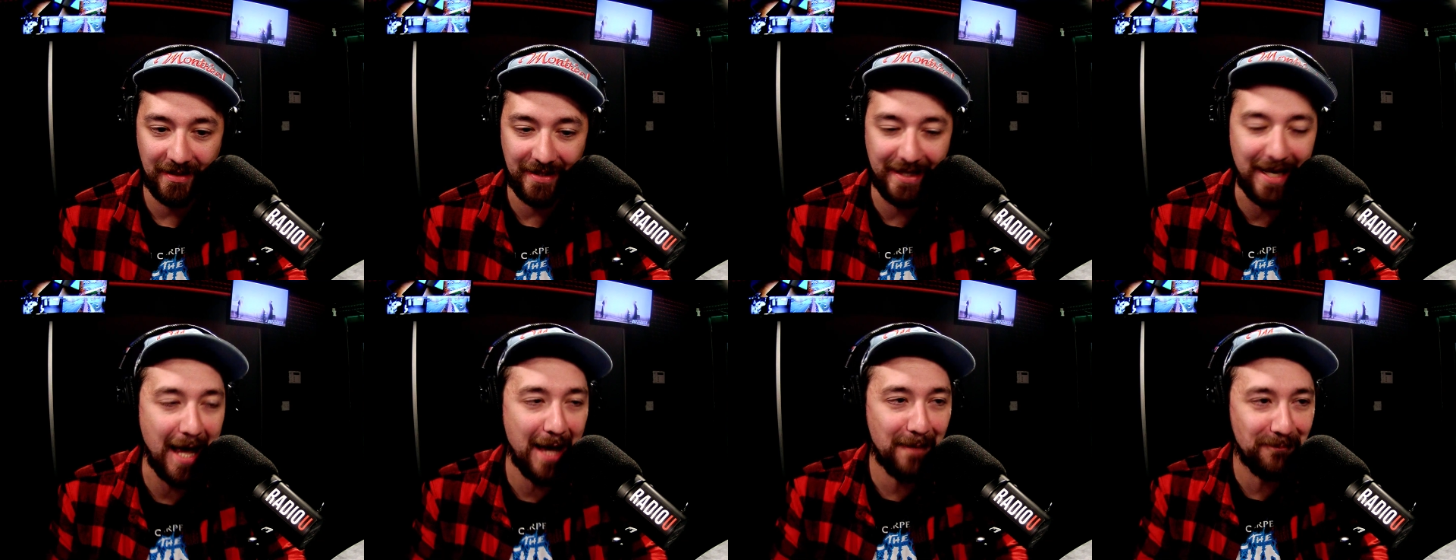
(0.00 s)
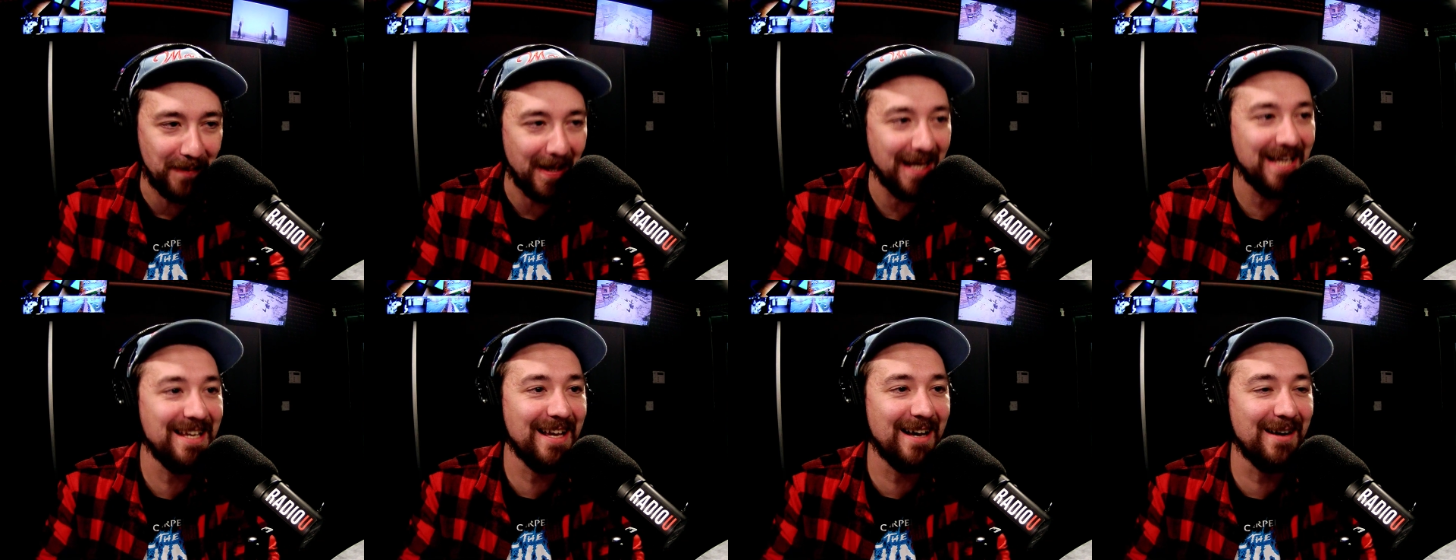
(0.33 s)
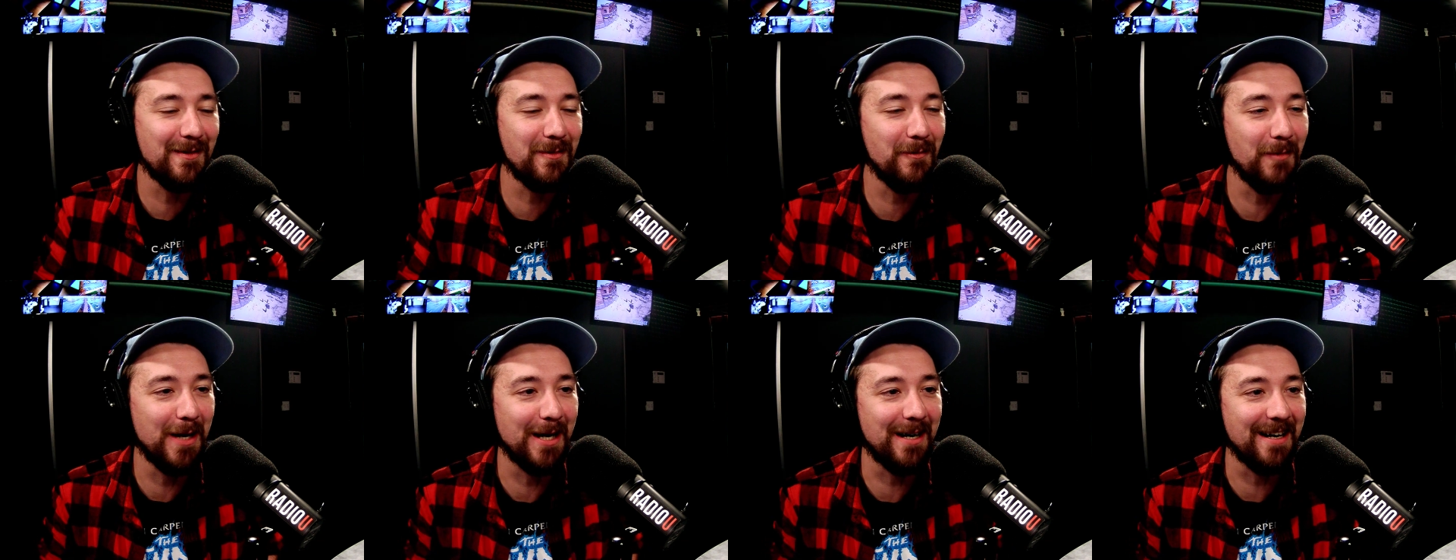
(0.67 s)
Yep, a
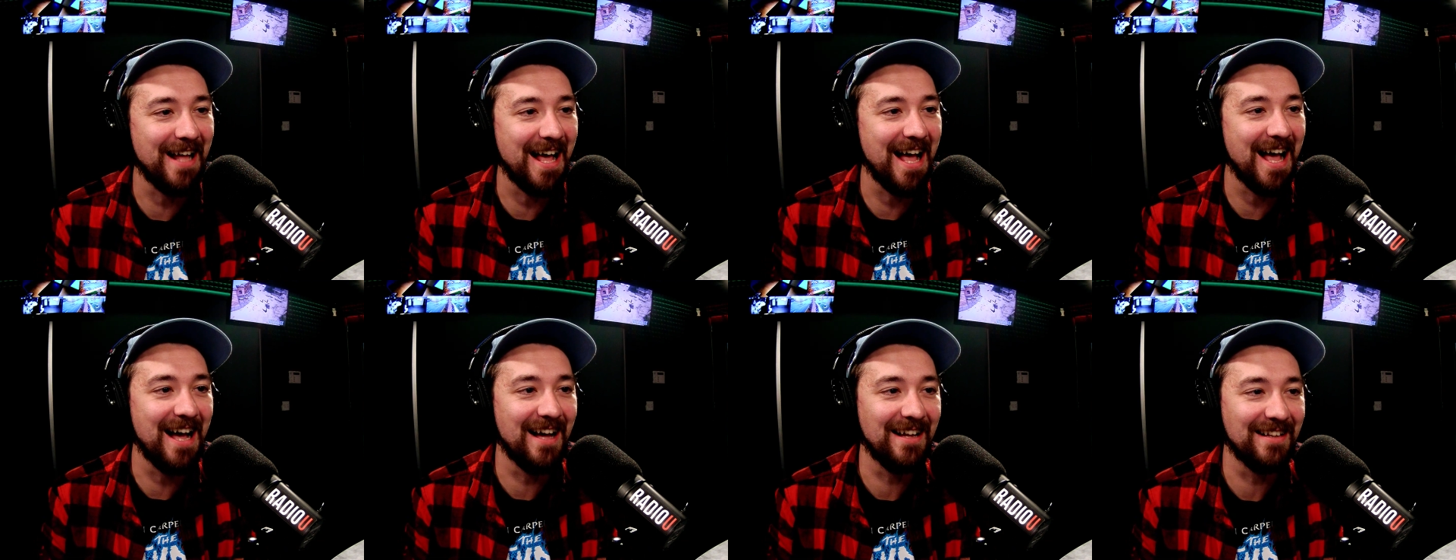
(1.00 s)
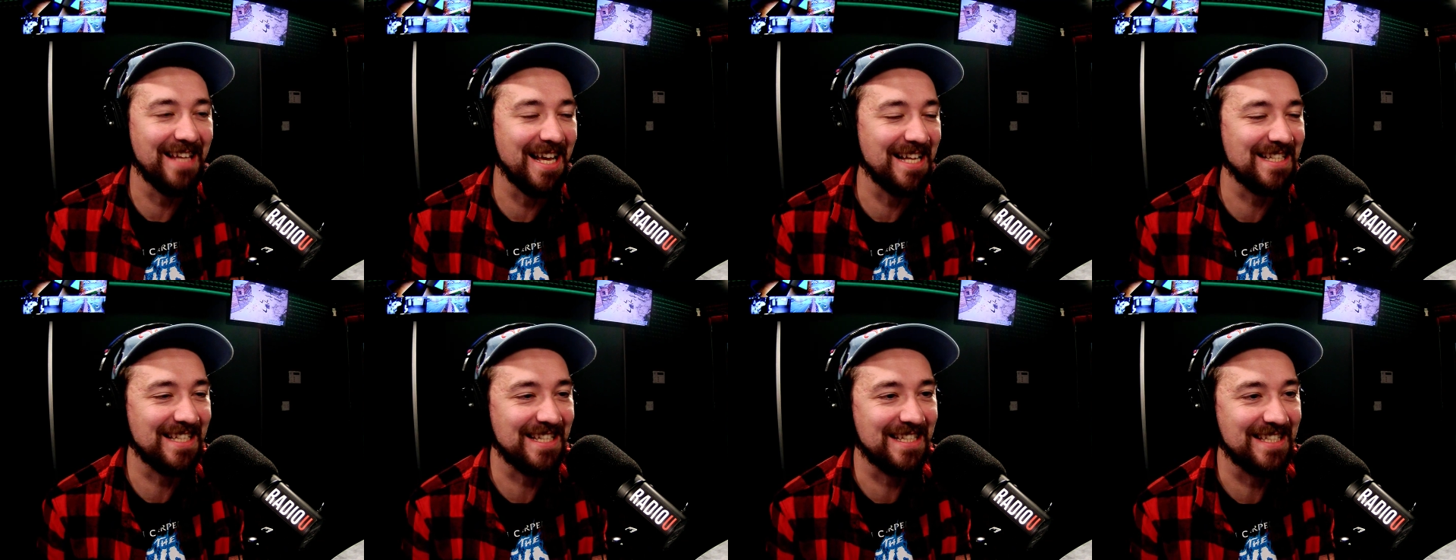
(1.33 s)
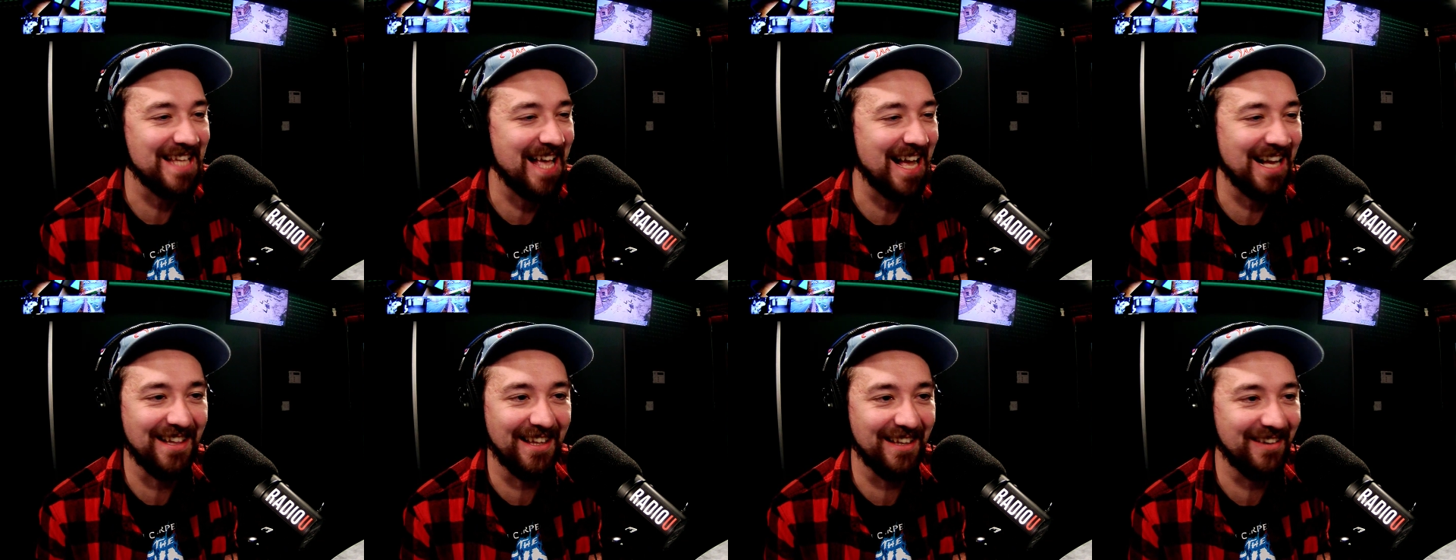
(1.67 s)
young Weird yeah. Al. That's
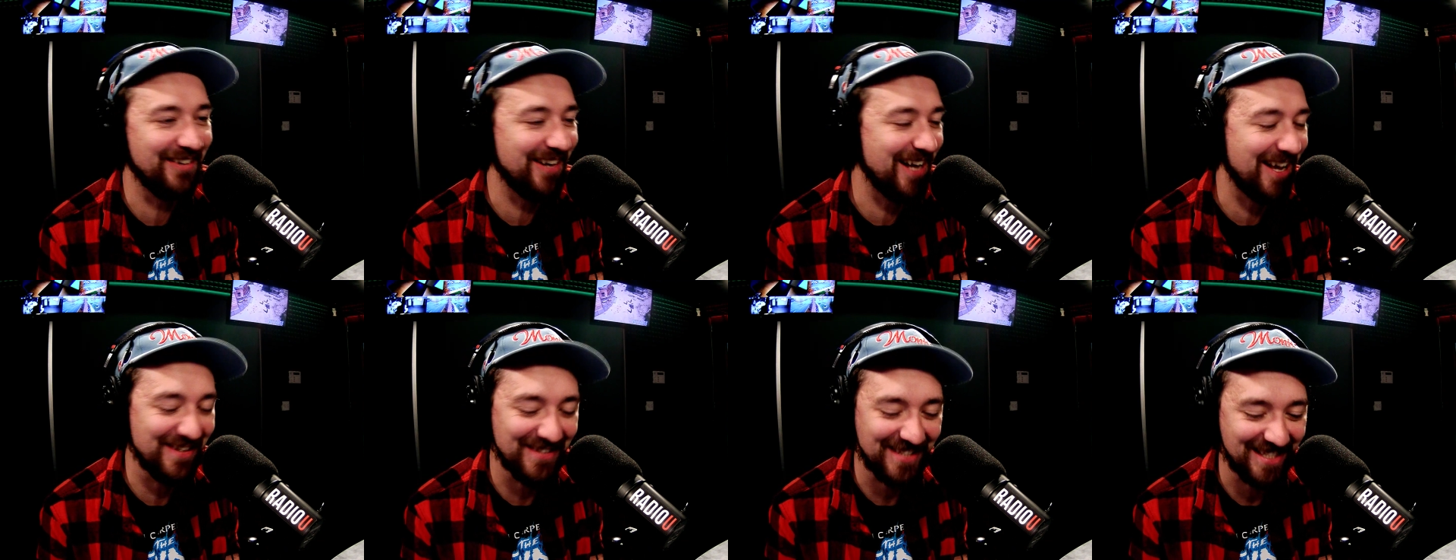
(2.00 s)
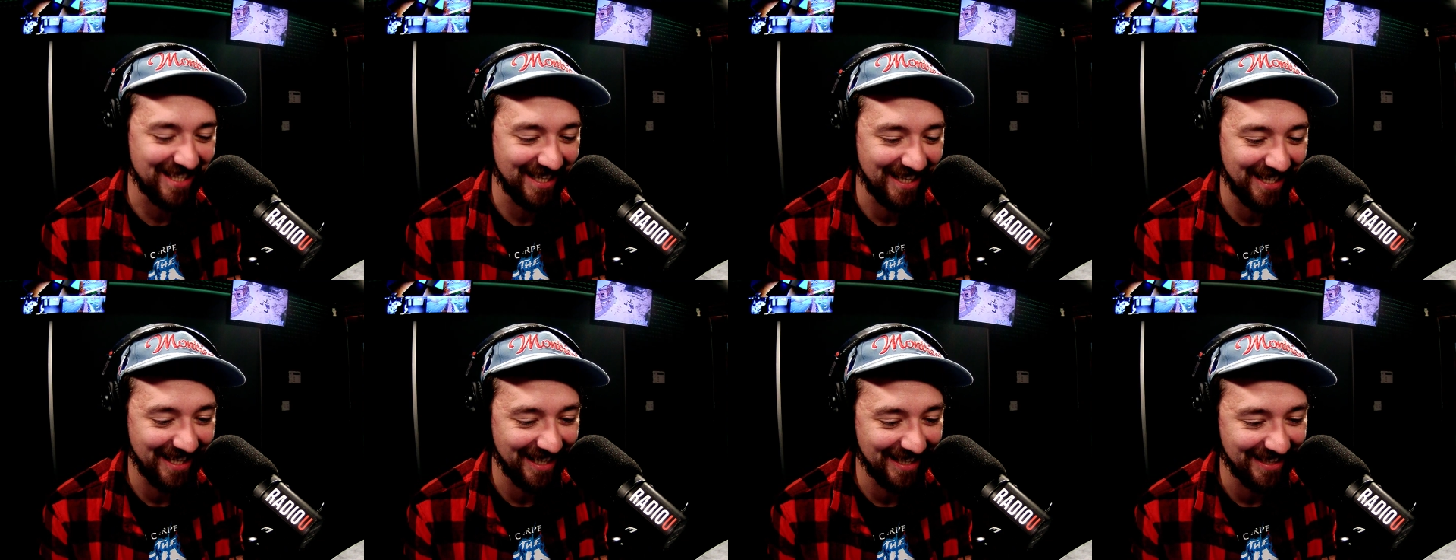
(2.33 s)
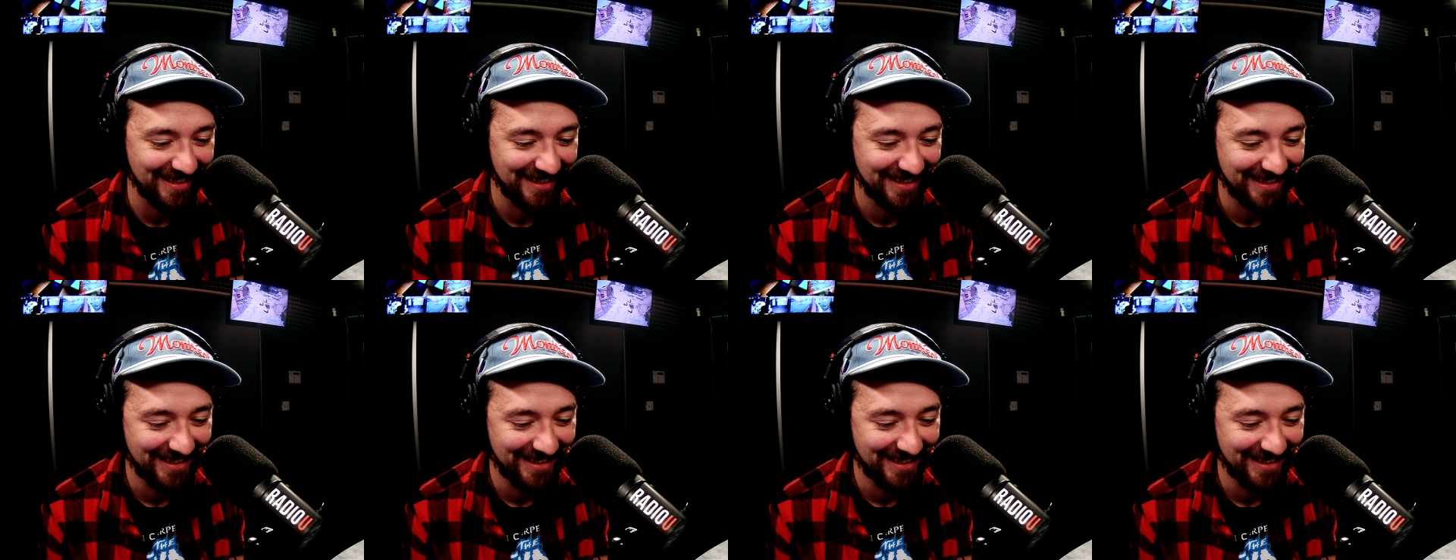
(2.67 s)
exactly what I was thinking.